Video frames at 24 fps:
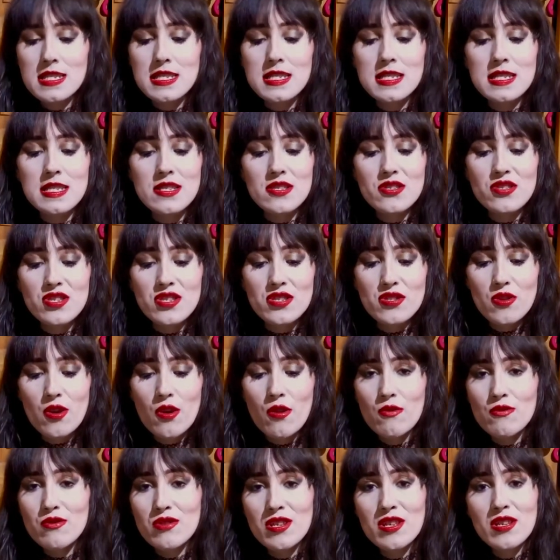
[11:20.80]
she told
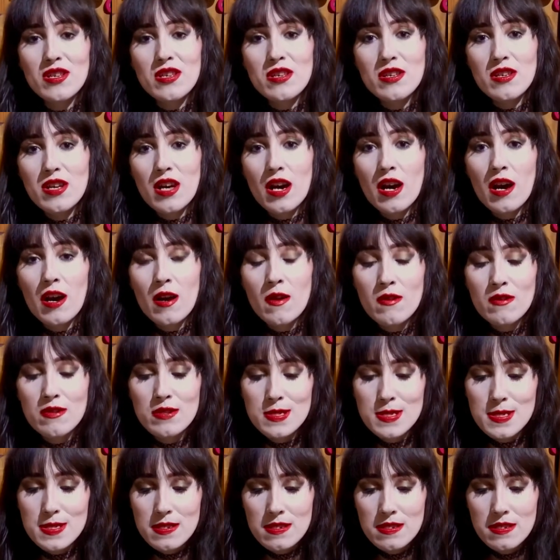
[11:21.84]
the gallows,
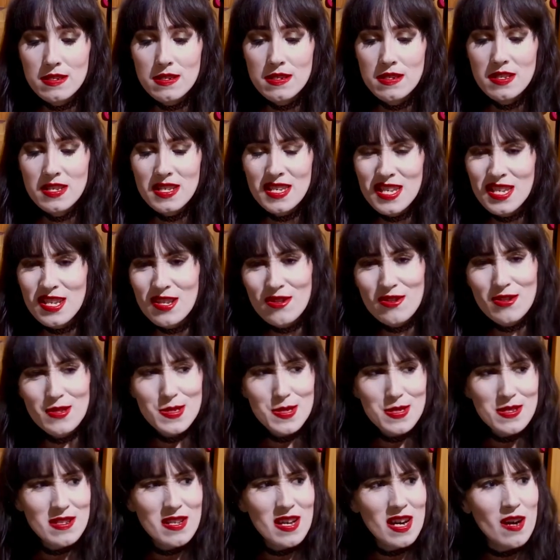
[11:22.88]
gallows,
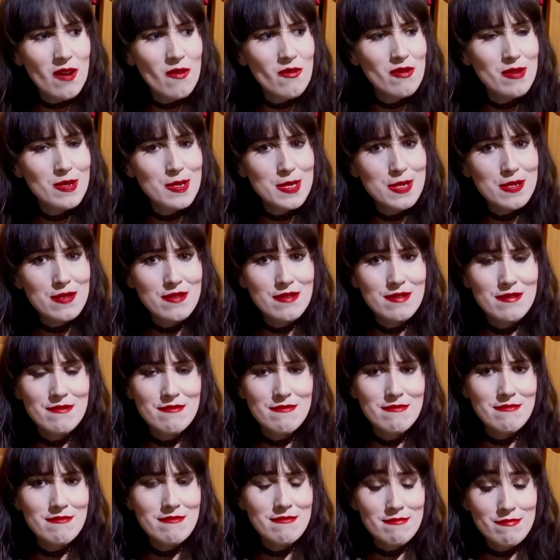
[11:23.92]
gallows.
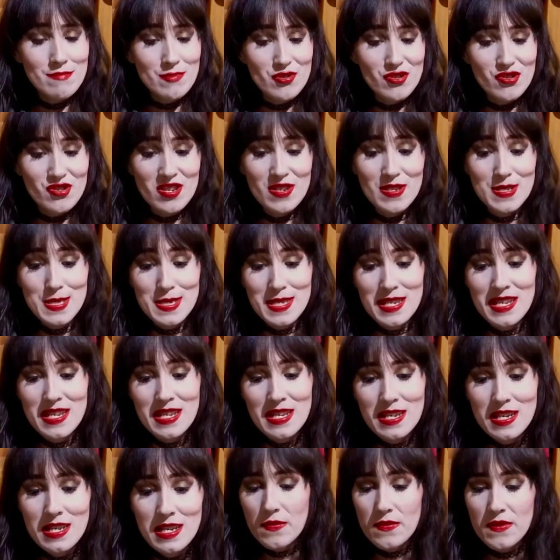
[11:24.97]
I'm not sure I say
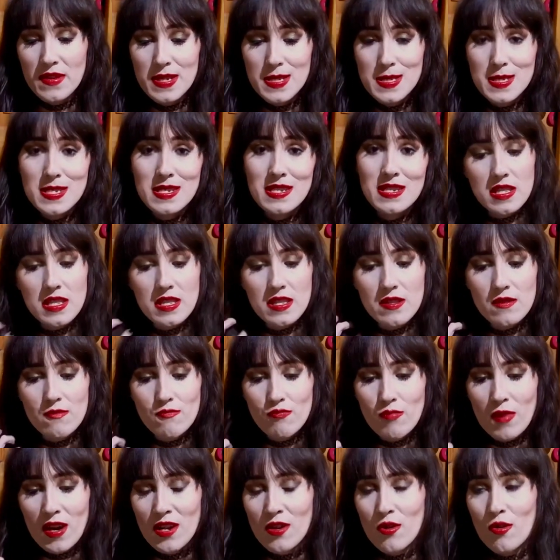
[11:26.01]
it, this
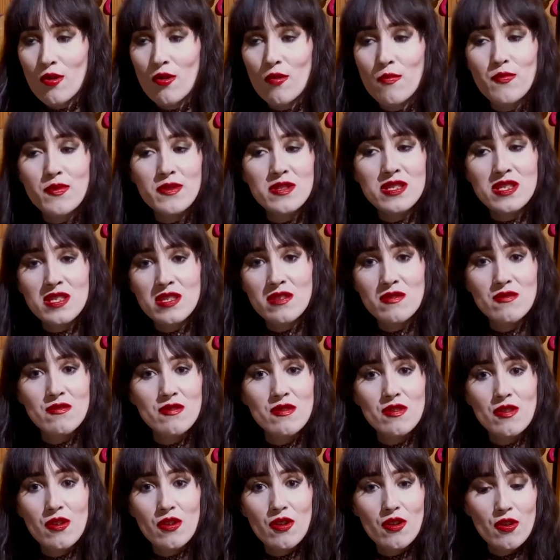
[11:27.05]
right up until
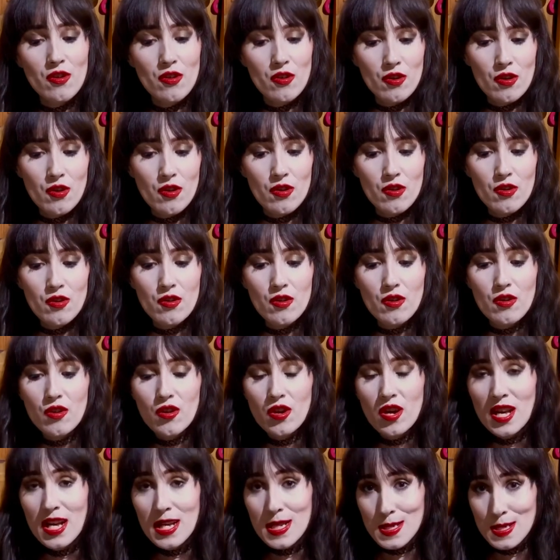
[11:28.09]
her
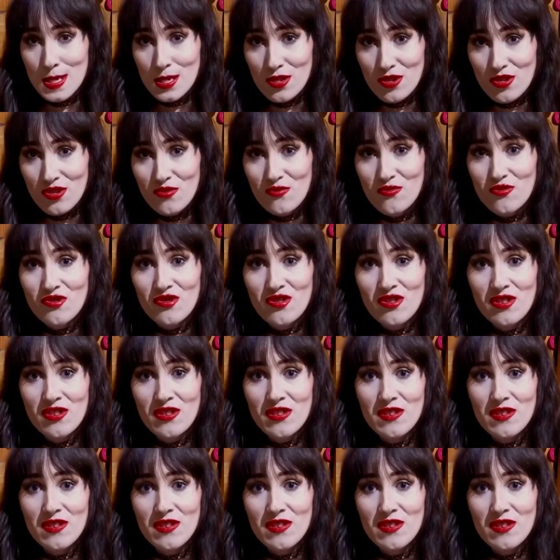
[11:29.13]
execution.